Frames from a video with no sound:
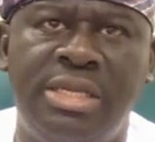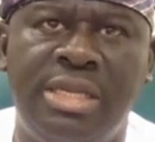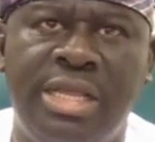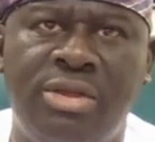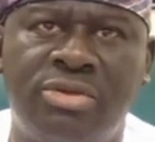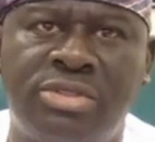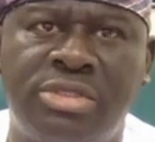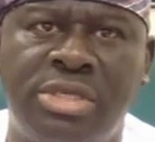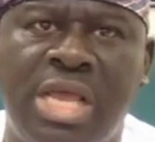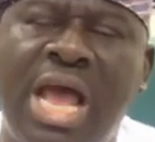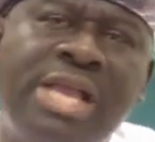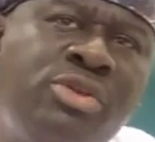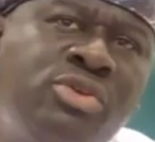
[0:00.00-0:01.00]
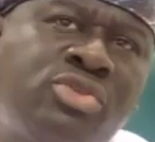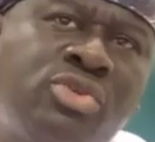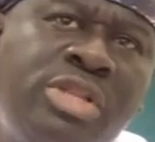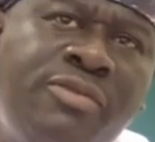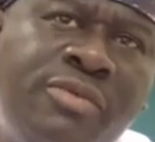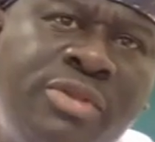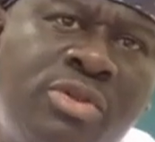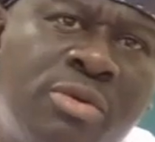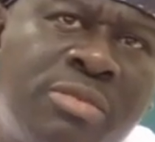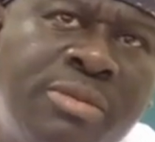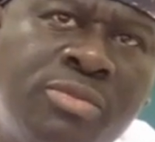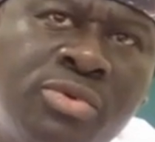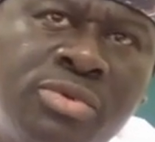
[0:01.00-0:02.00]
Lagos. I used to live in
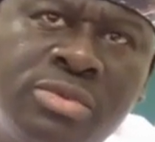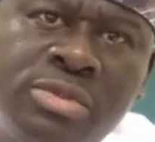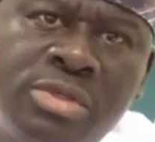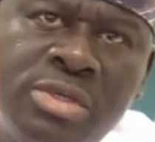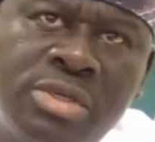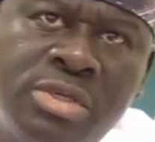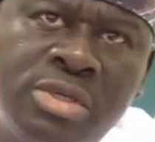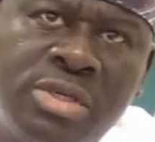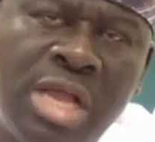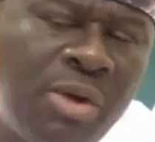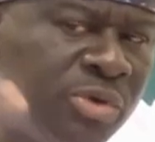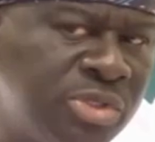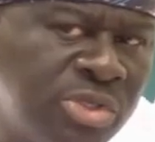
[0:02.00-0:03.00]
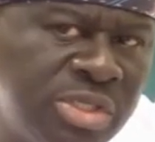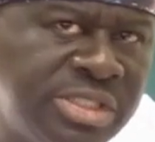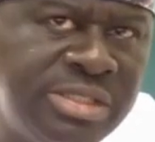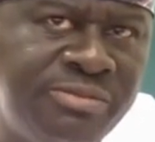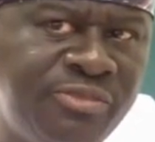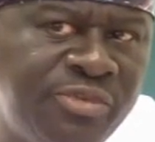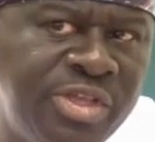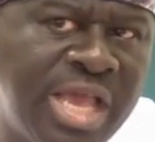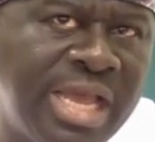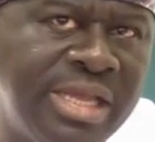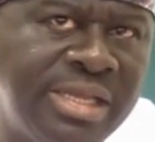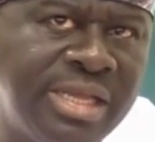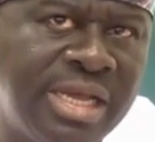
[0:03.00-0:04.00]
Dokwemu. I was not in
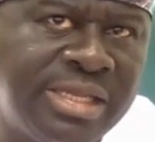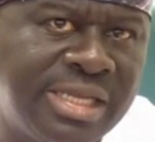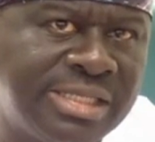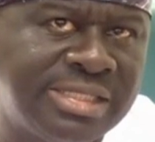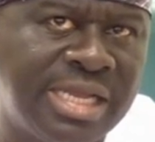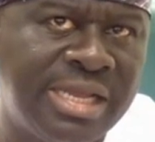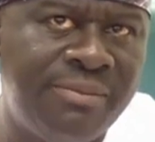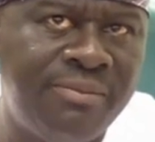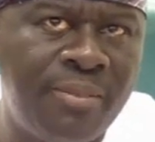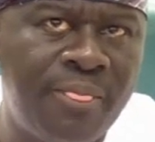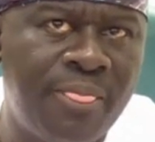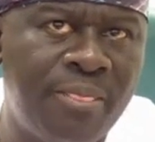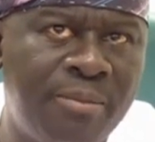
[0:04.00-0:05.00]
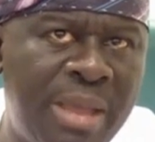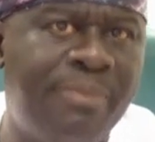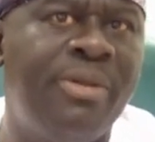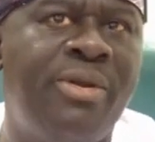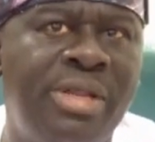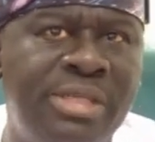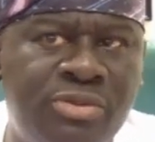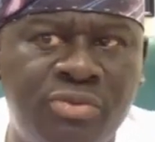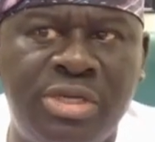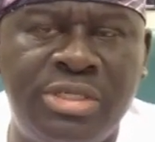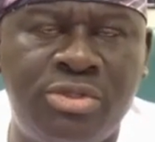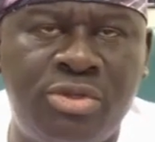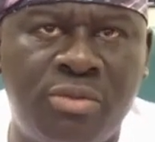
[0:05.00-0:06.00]
VI at that time. My parents
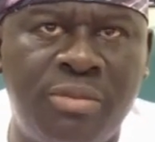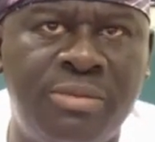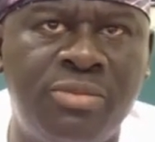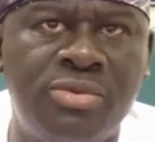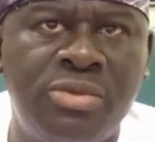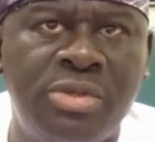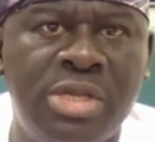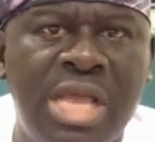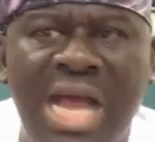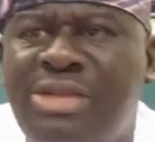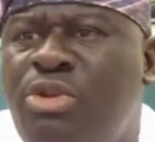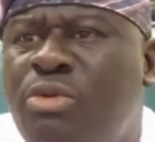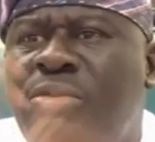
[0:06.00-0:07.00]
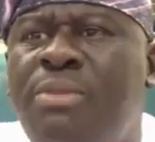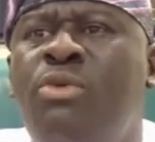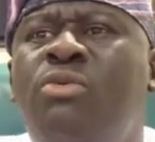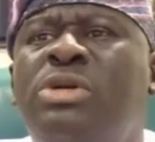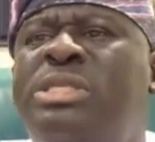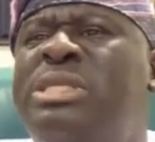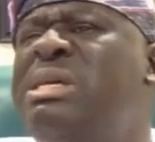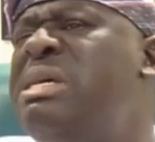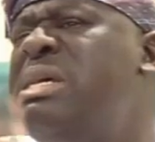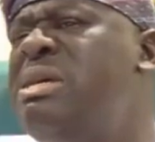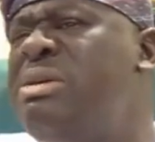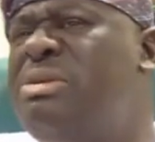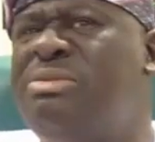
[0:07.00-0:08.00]
were in Dokwemu. And Dokwemu was,
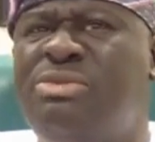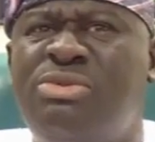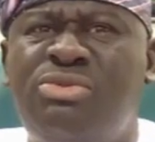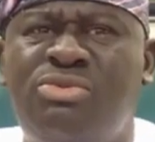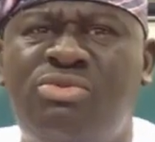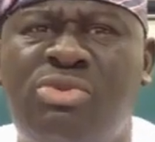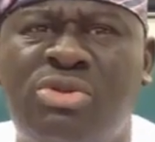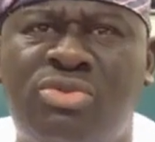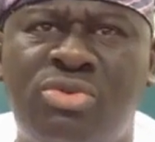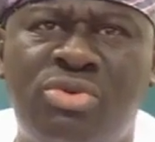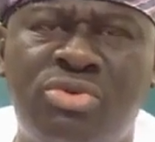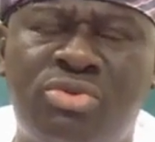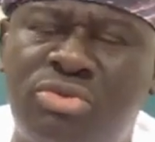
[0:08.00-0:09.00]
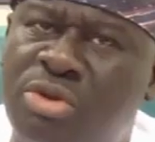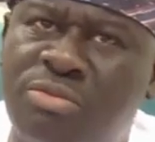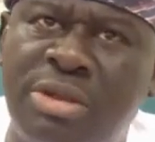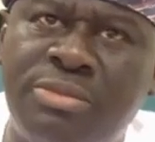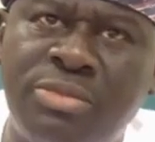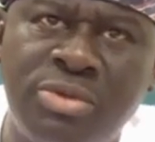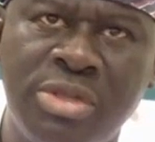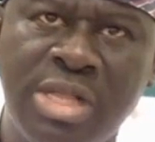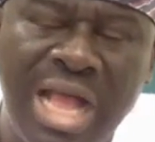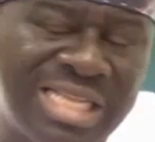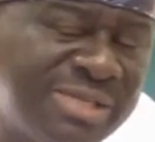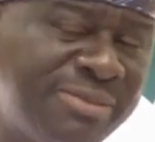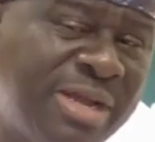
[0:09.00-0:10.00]
who want to go to Dokwemu?
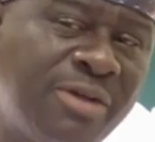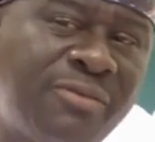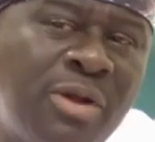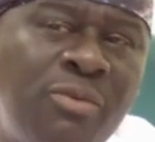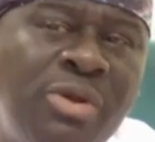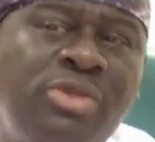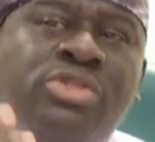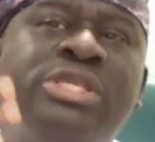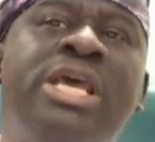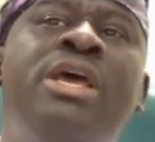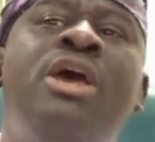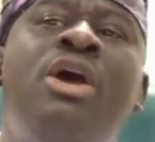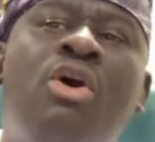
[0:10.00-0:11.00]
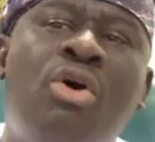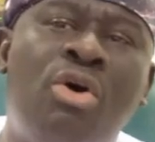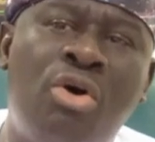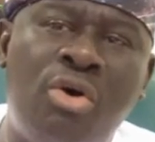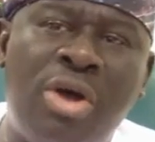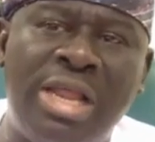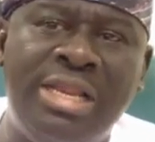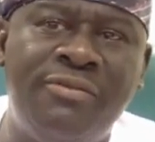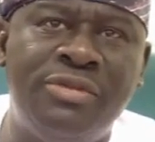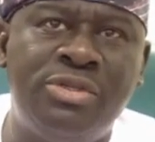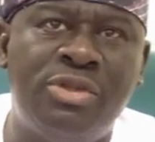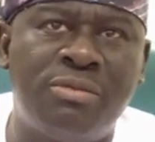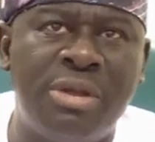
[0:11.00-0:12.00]
As a matter of fact, when you say, oh, I live
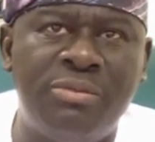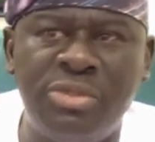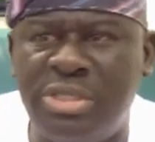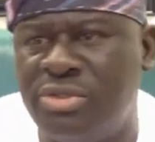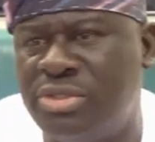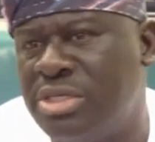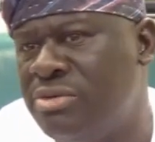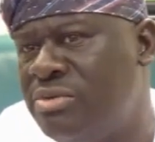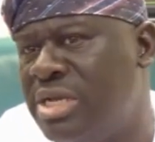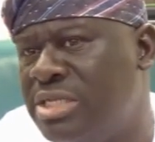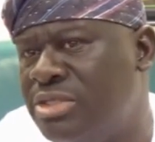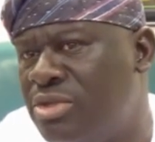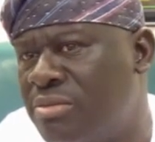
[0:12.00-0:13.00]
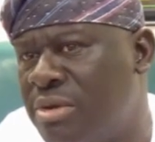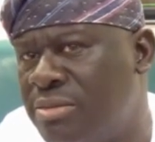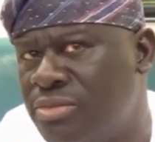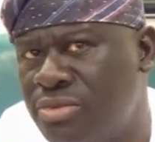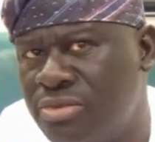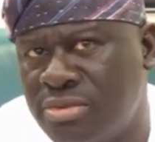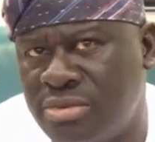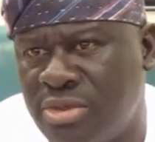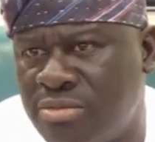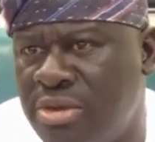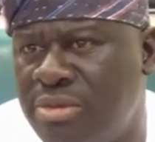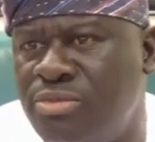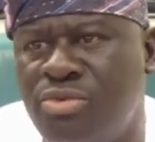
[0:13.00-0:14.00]
in Dokwemu, they'll say, where is Dokwemu?
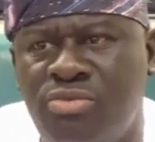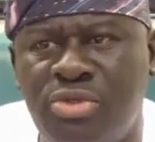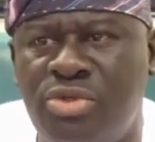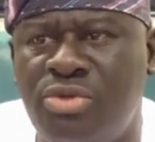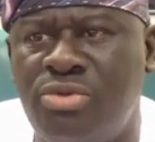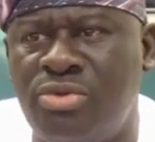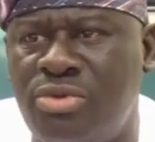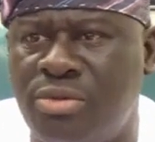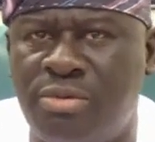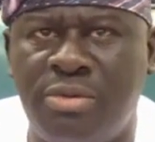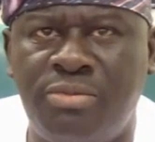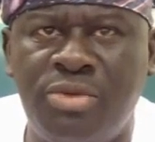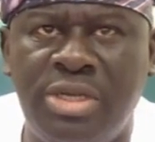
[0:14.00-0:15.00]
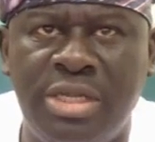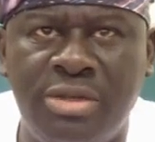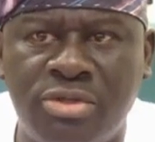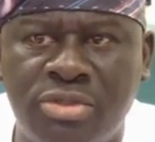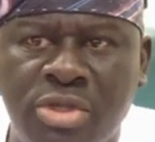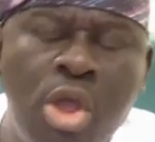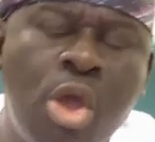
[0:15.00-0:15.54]
Dokwemu, we don't know Dokwemu in Lagos.